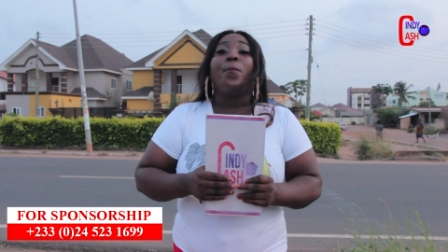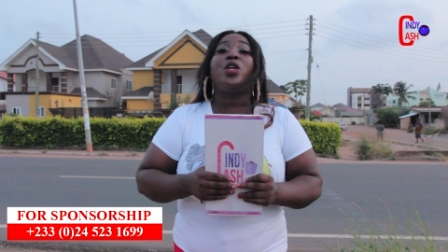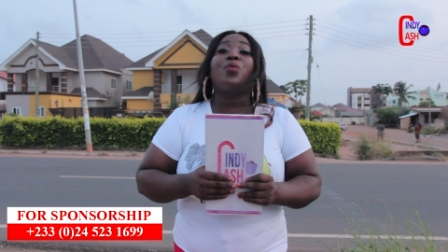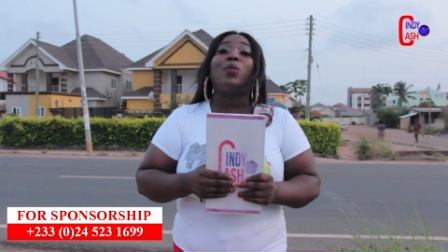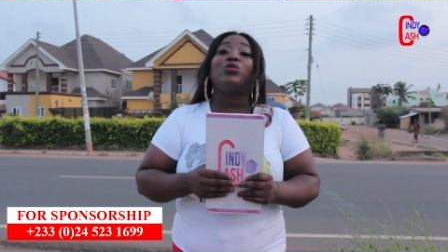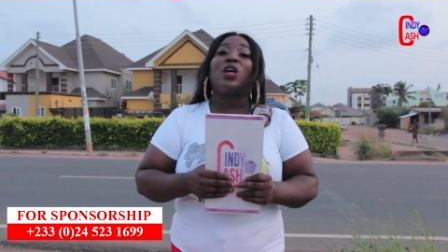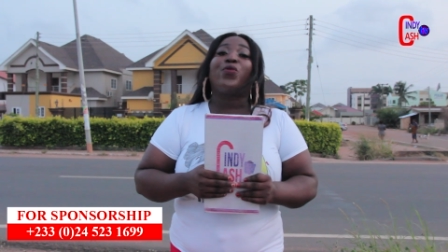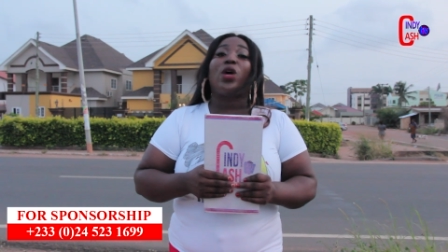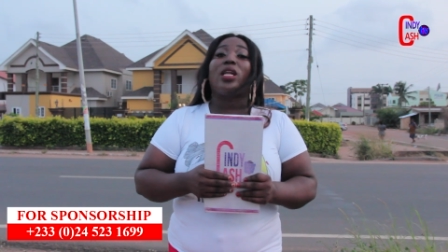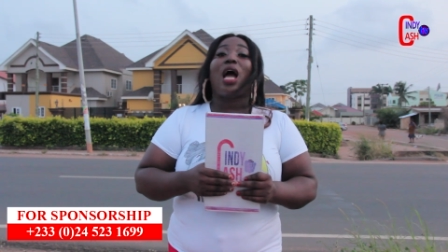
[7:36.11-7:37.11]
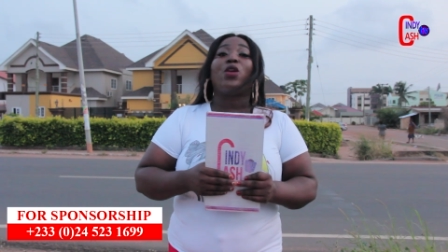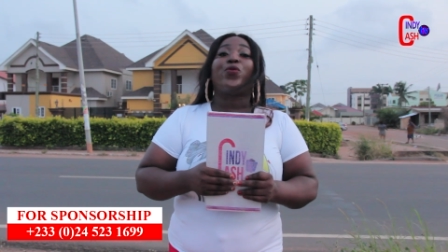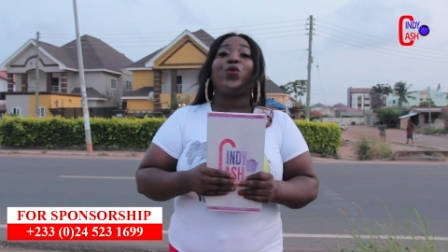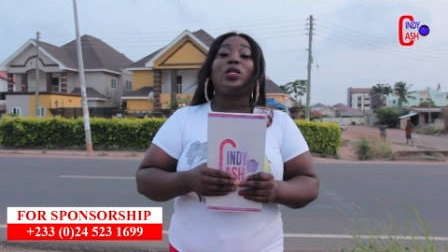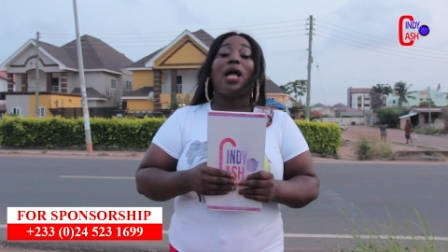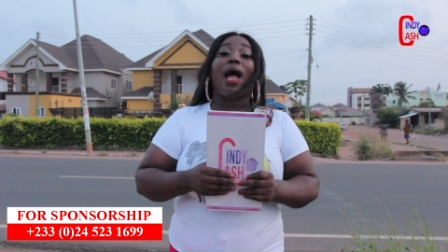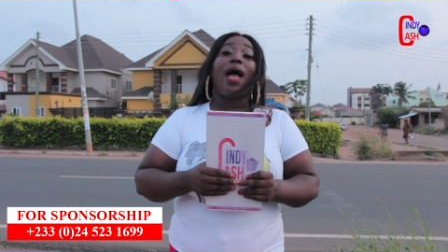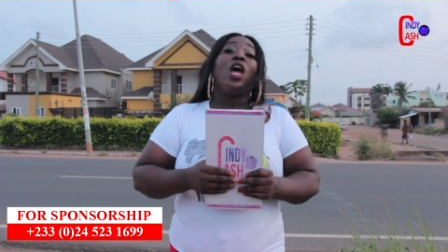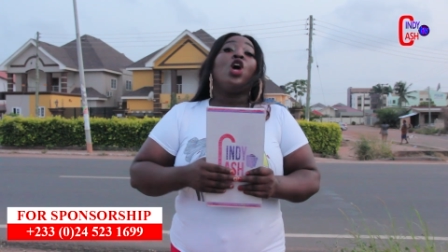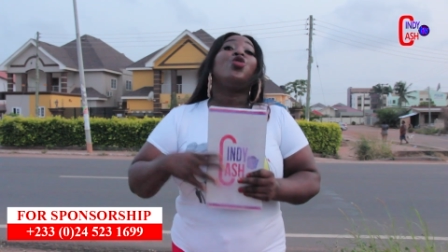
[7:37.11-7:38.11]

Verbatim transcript: Medina was a funny Adolfina.